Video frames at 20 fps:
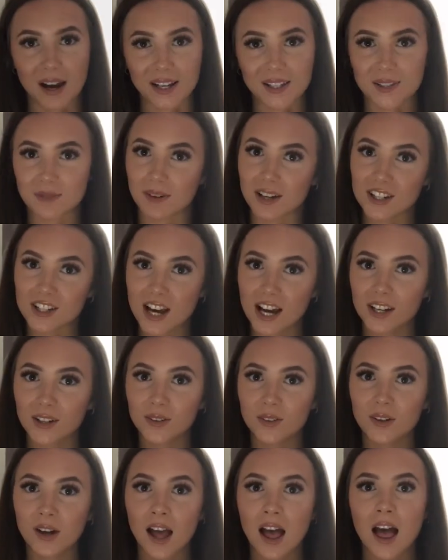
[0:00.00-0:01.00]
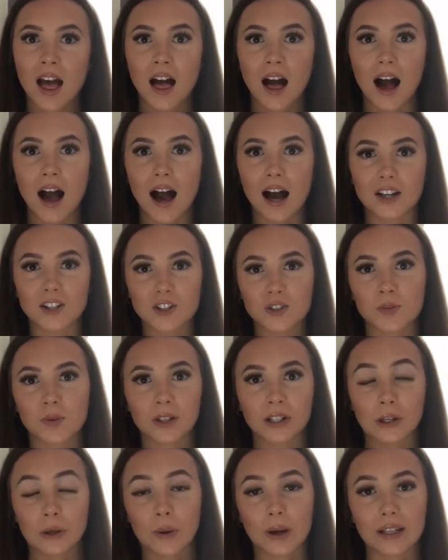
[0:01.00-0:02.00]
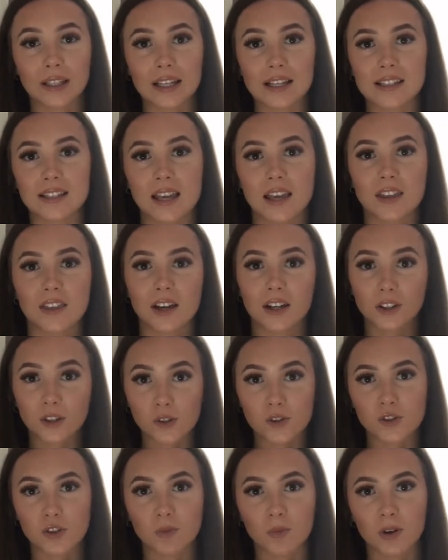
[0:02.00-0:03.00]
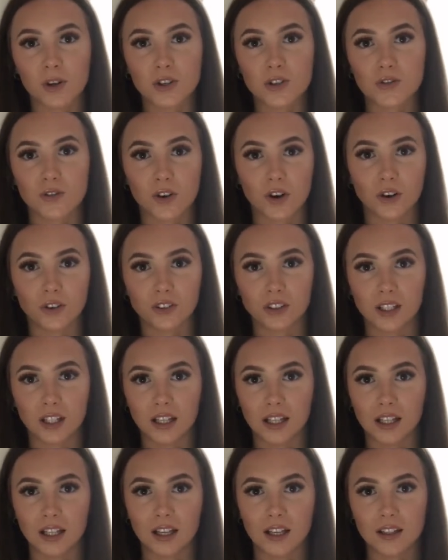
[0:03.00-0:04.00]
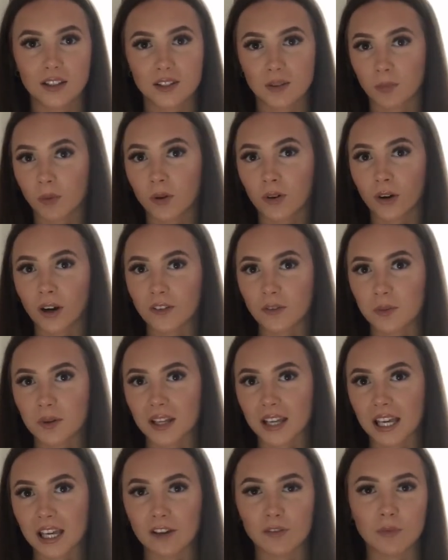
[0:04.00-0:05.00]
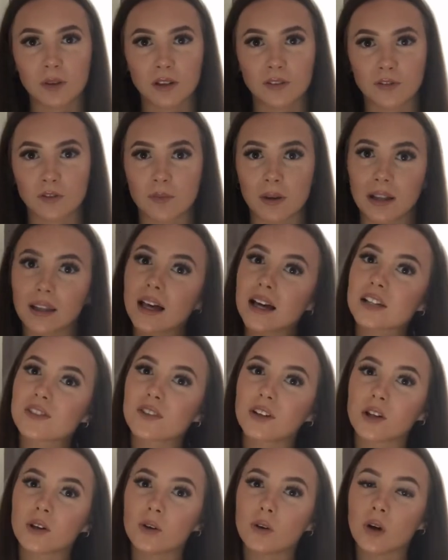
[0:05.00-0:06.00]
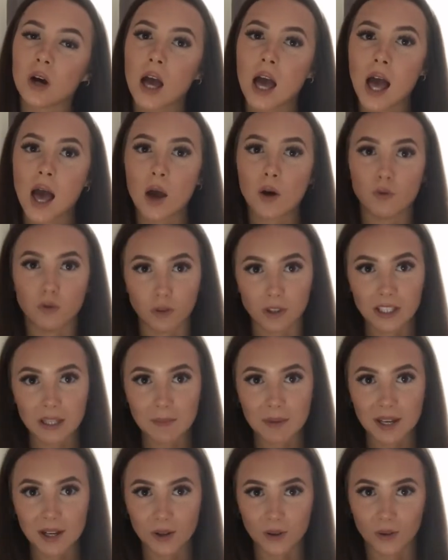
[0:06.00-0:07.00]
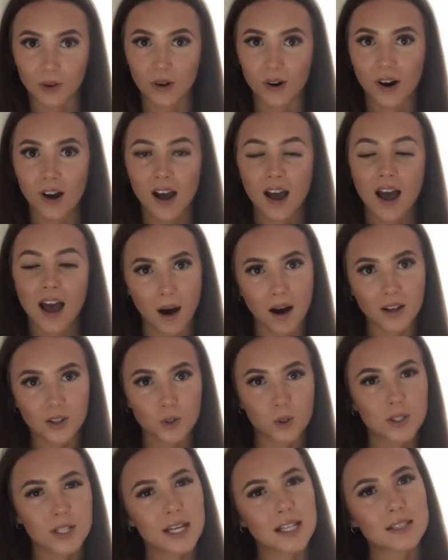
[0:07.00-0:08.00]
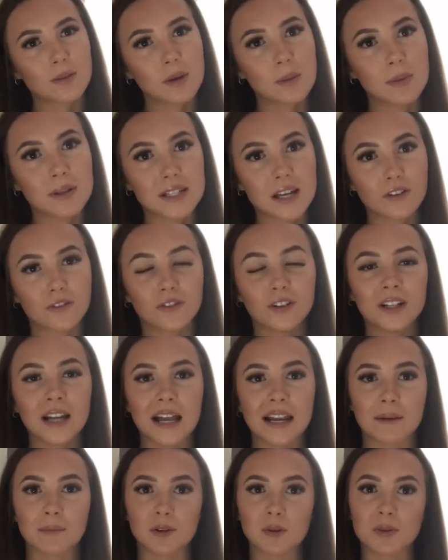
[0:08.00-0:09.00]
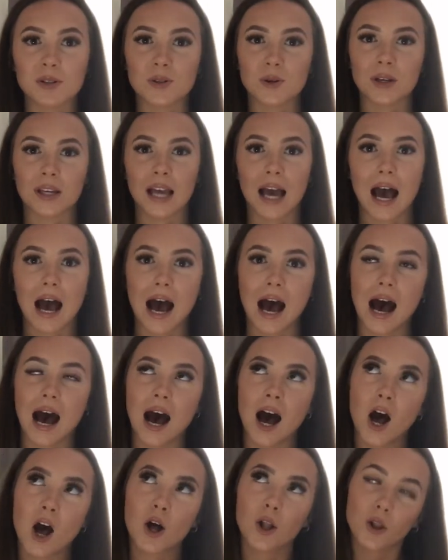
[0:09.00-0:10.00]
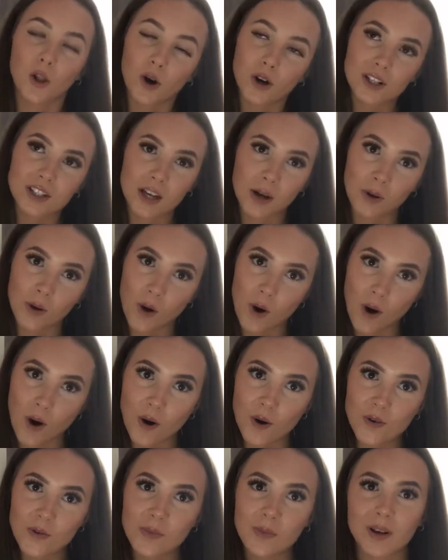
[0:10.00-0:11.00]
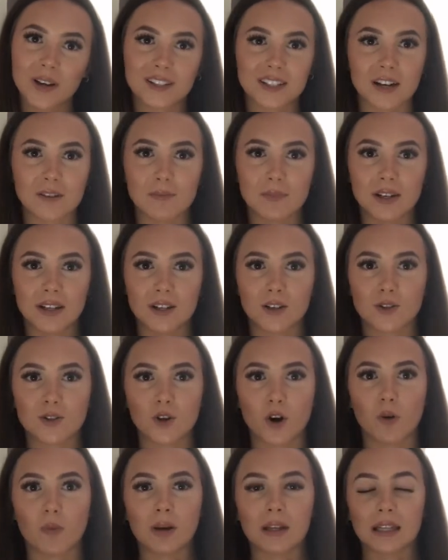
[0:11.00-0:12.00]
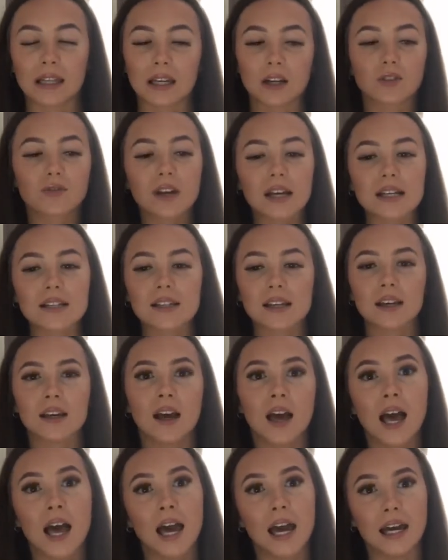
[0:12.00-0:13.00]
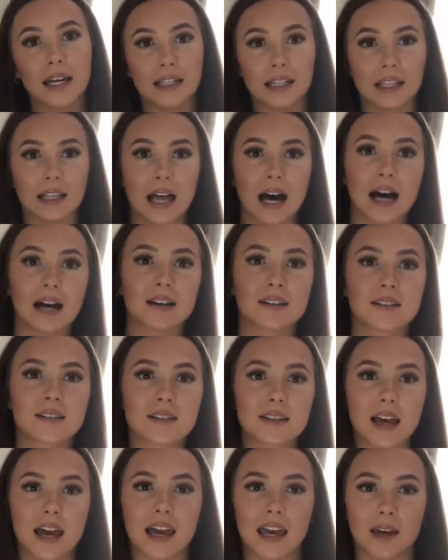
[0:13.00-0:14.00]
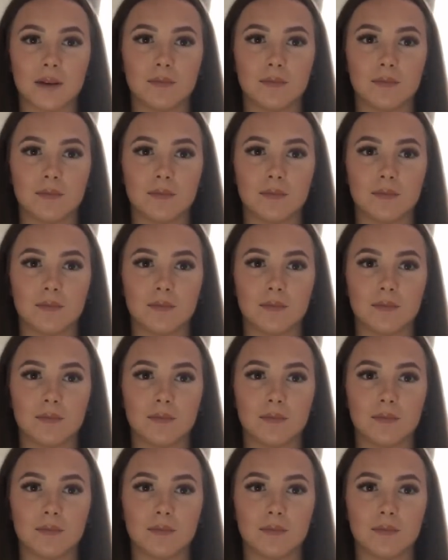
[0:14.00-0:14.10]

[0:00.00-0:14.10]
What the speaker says: back to my channel. I just want to quickly say thank you so much for all the support everybody gave me from my last video. Really meant a lot. But today's a wee bit different, and I'm going to be doing a lockdown haul because I've been shopping like crazy in the last